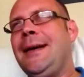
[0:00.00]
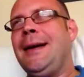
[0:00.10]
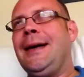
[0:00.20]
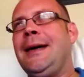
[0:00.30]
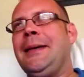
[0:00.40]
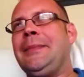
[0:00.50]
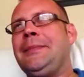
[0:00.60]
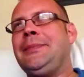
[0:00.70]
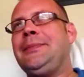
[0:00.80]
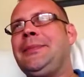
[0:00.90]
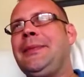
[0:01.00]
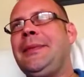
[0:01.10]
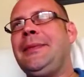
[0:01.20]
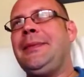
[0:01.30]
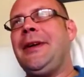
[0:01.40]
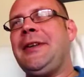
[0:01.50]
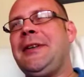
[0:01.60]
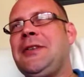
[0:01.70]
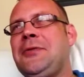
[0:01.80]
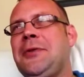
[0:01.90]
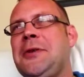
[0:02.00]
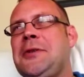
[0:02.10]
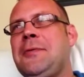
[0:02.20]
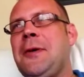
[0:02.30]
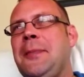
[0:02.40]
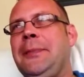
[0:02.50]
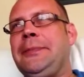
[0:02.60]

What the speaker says: I did the first one,